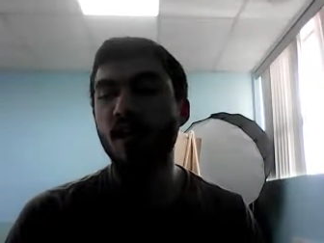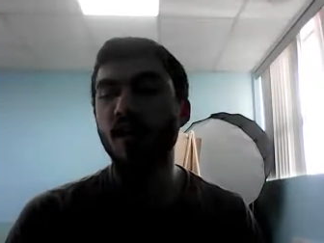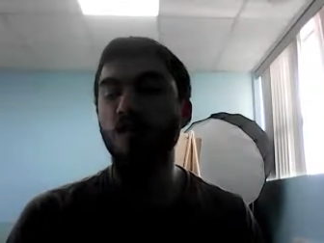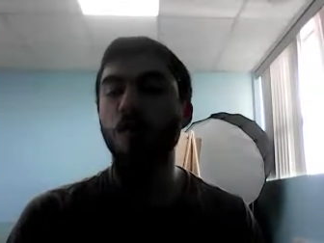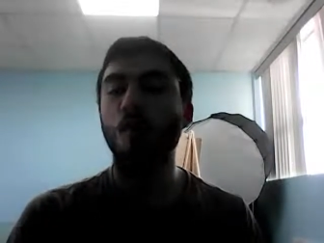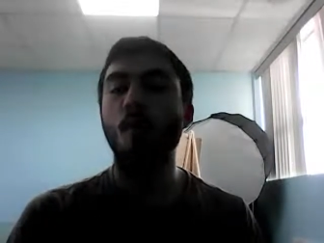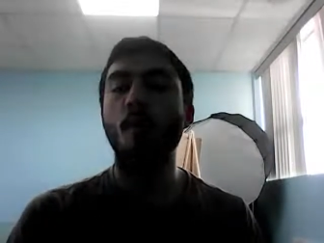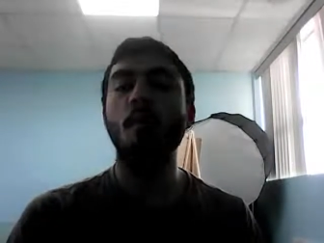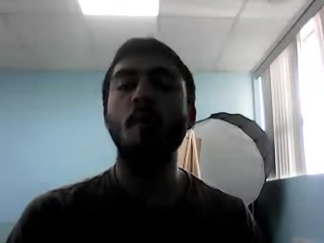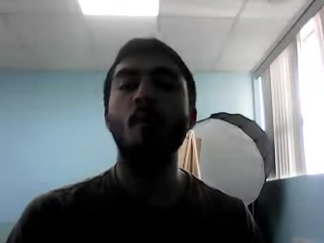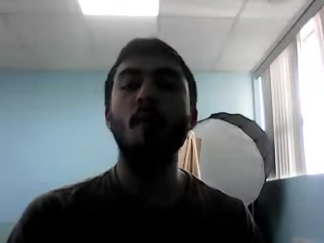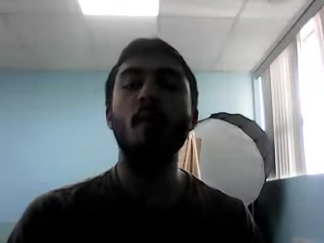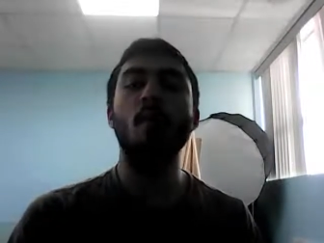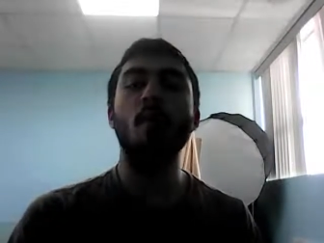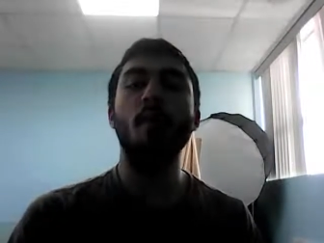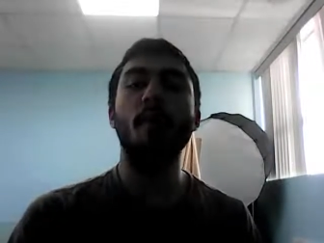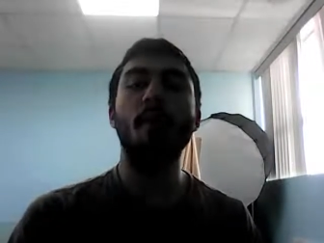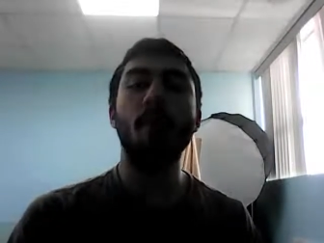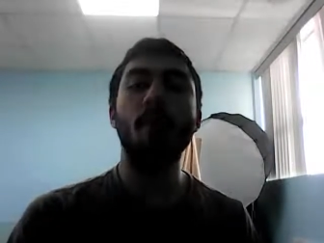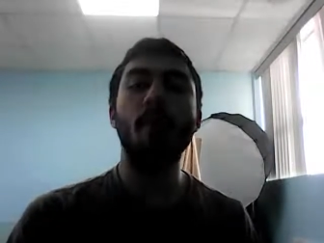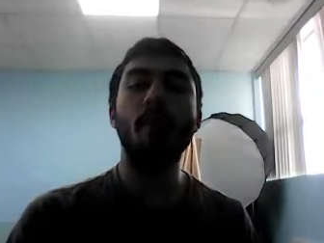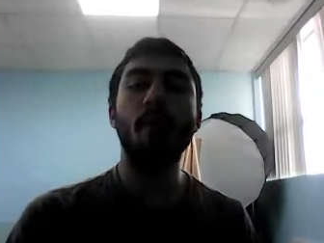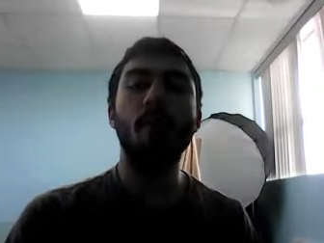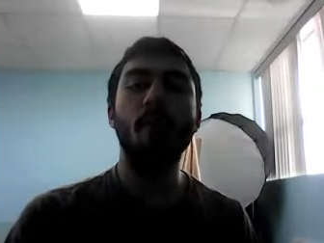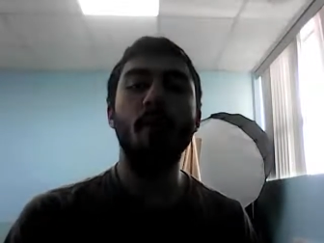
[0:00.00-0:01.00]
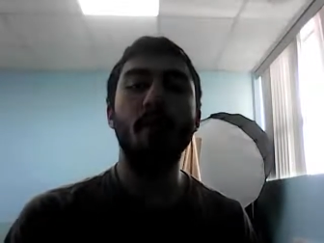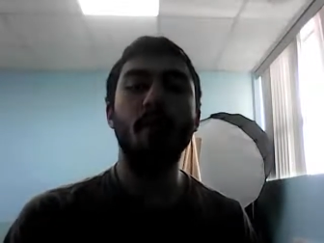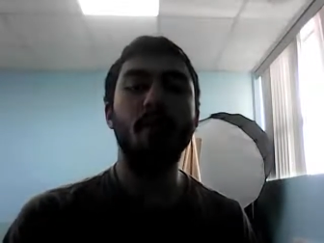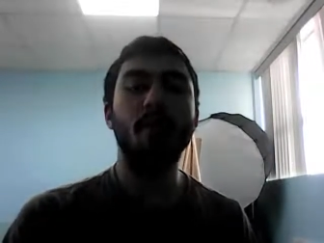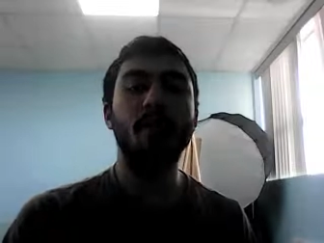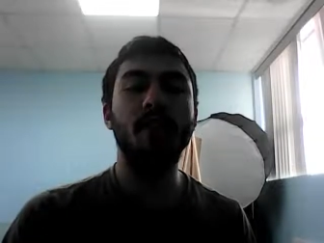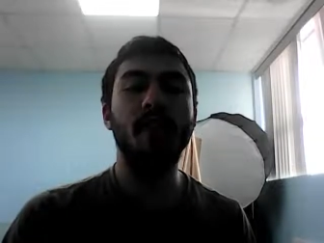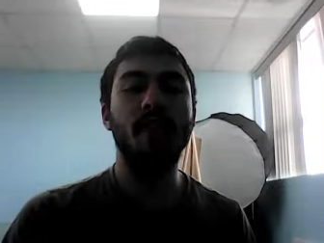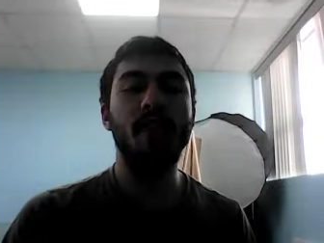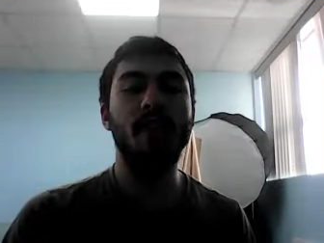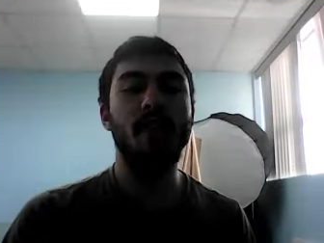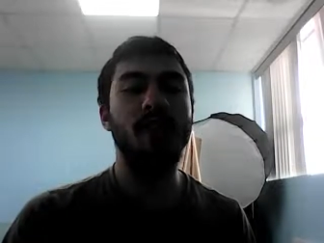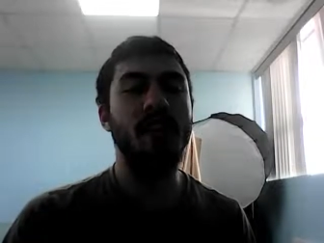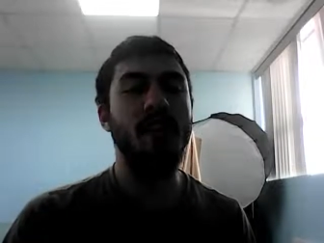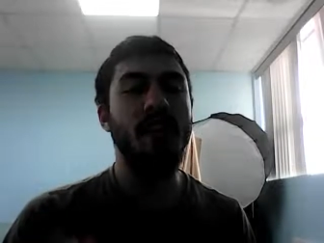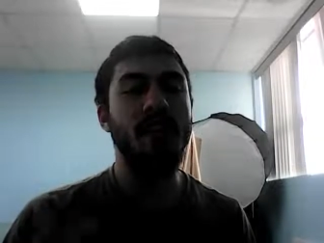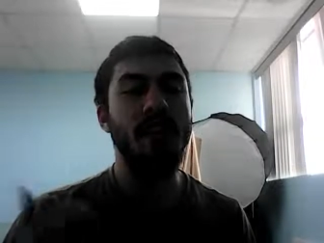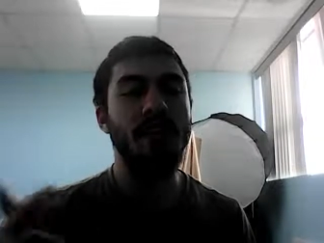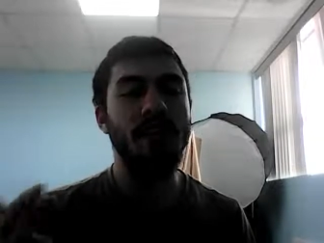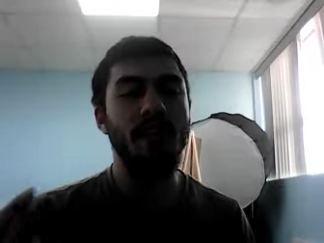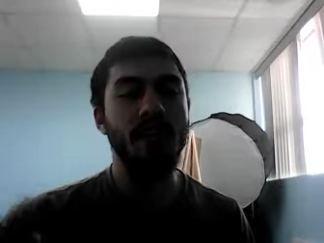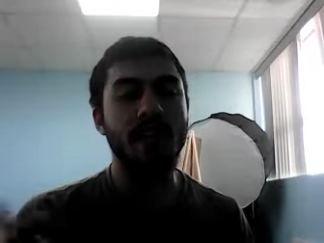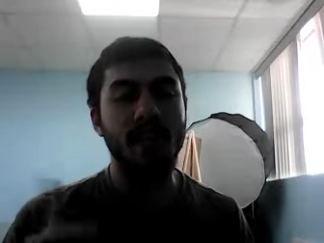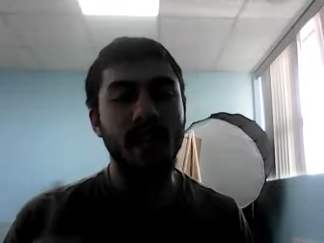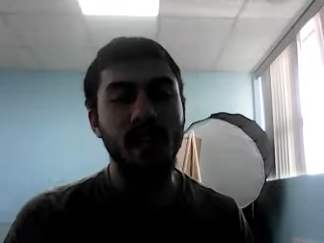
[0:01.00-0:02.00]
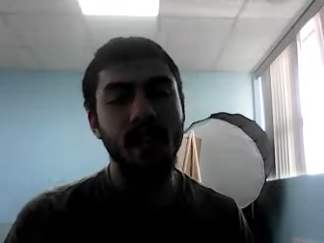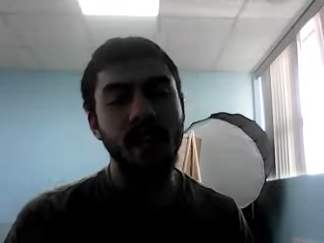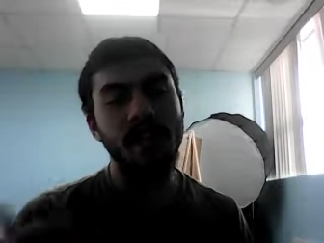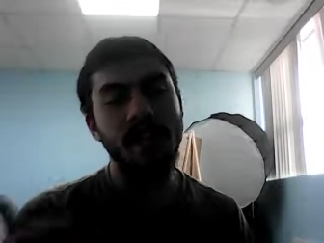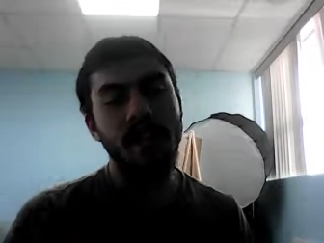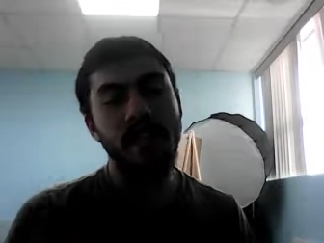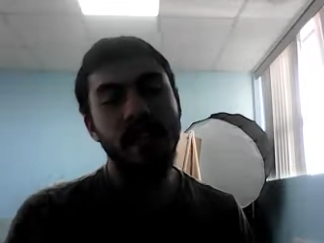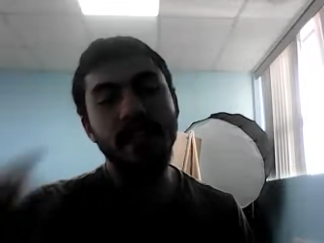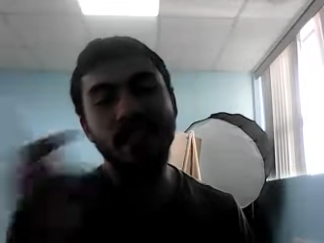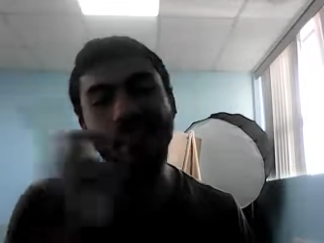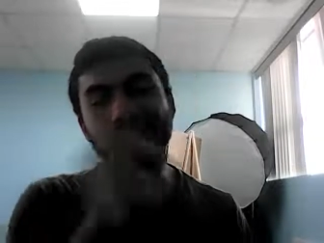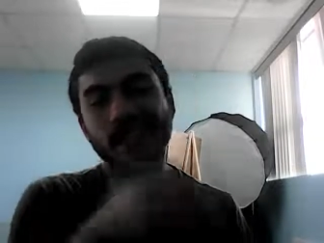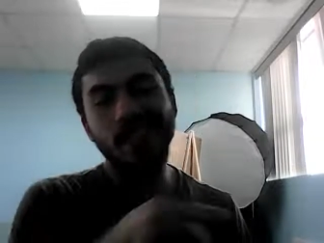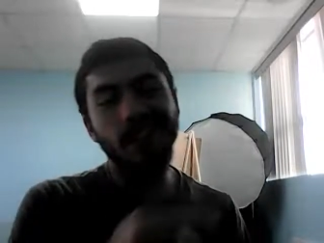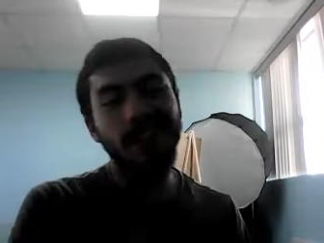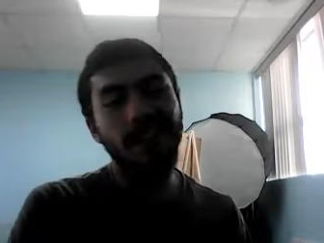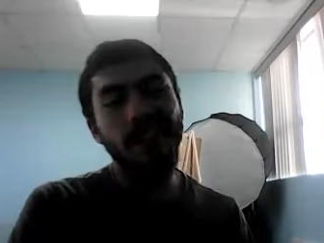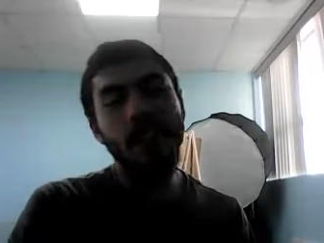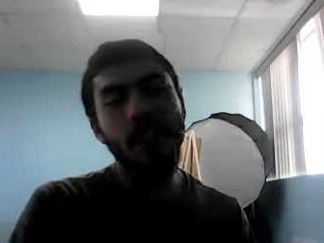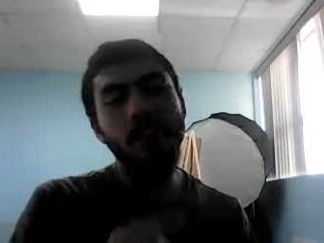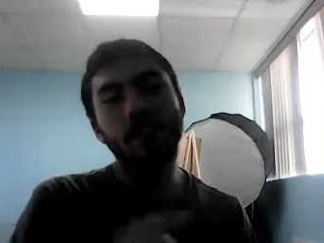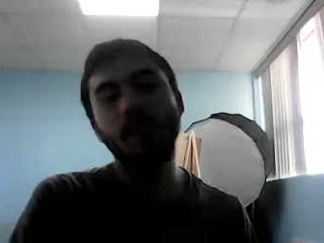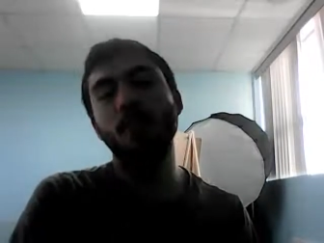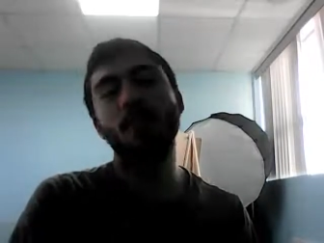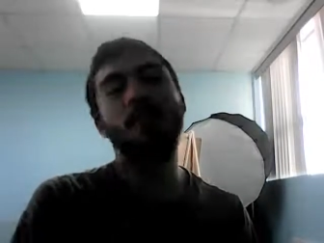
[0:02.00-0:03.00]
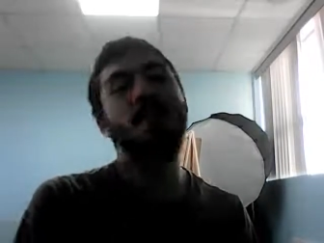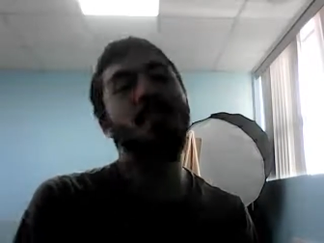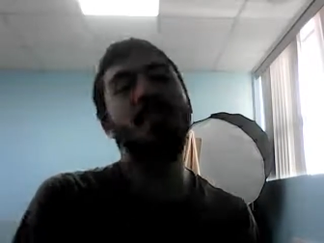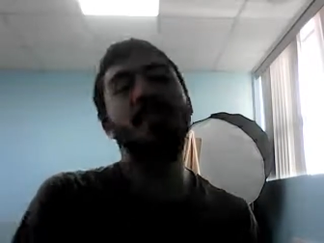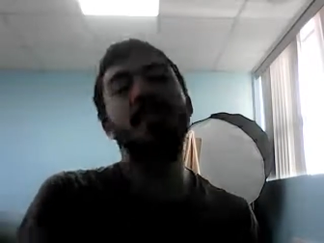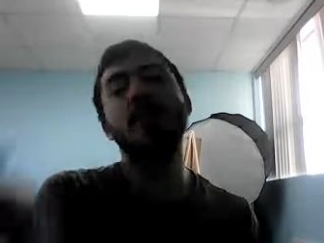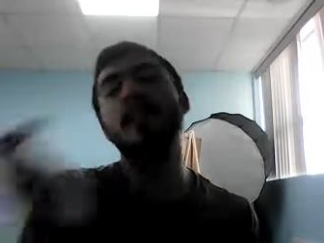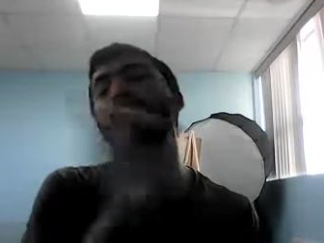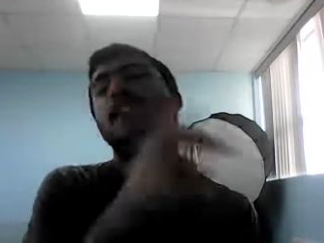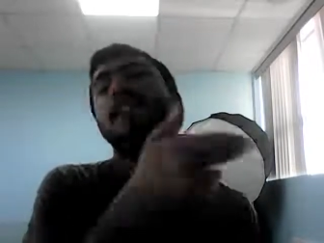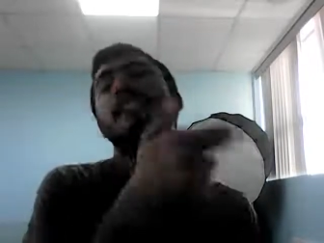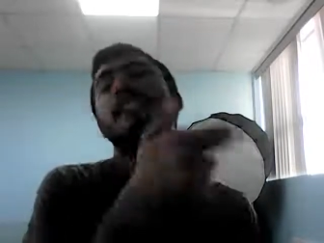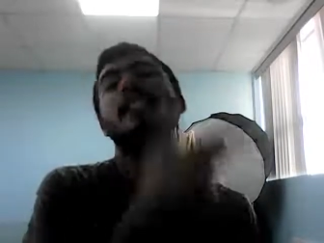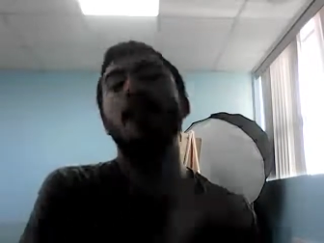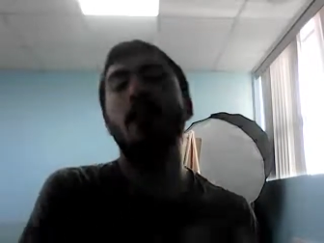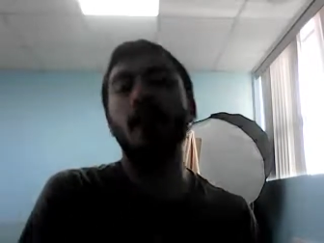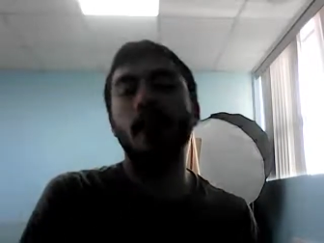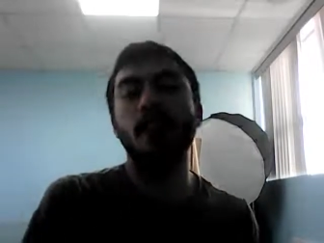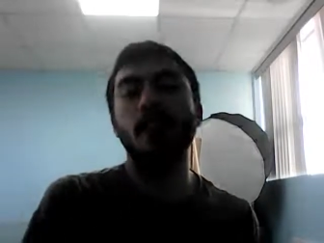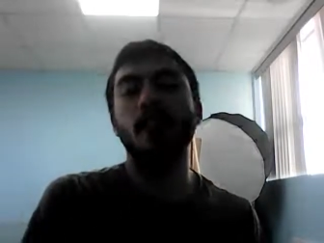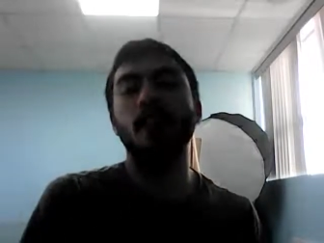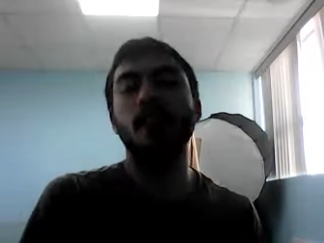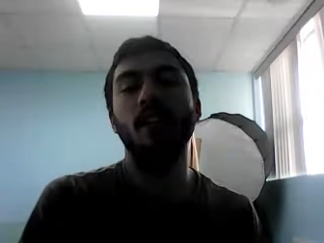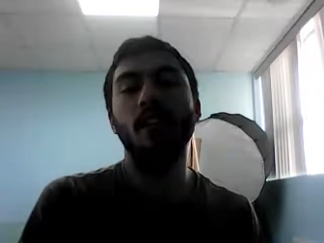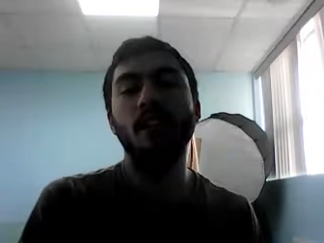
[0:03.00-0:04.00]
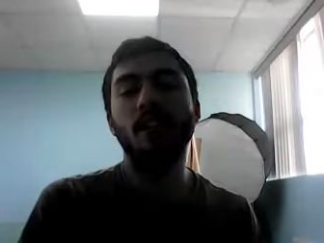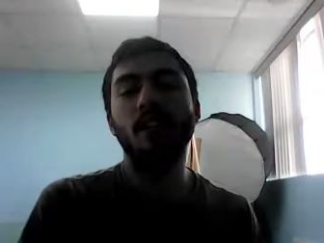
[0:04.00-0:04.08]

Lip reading: to a point where people were being like, is Zayd his slave or is he his son?